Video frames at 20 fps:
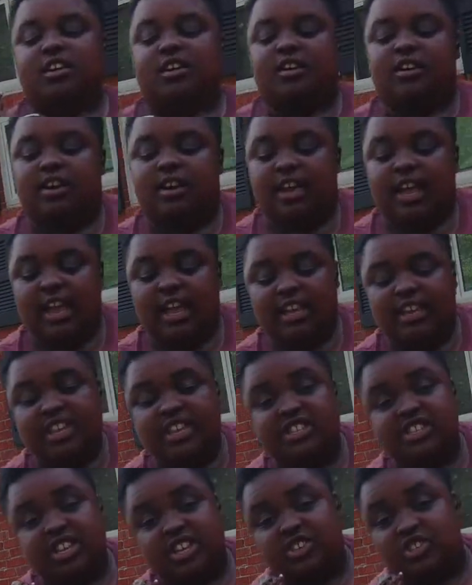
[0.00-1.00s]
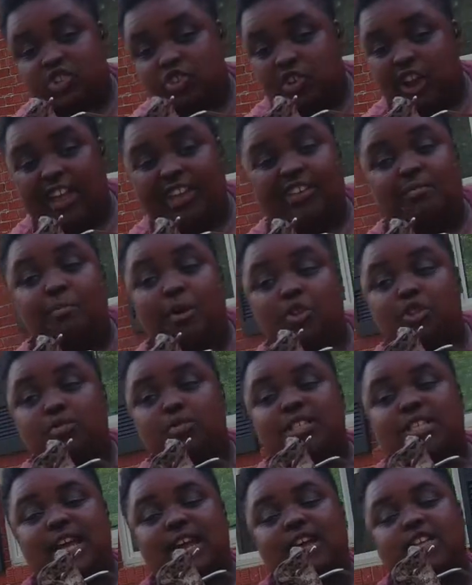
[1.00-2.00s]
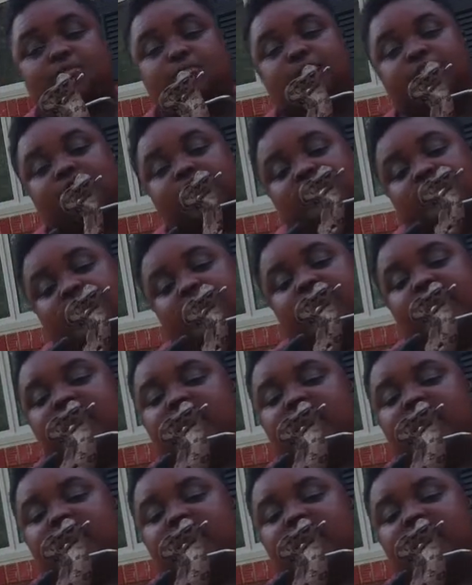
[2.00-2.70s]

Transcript: Uh, Hades did strike multiple times, but luckily I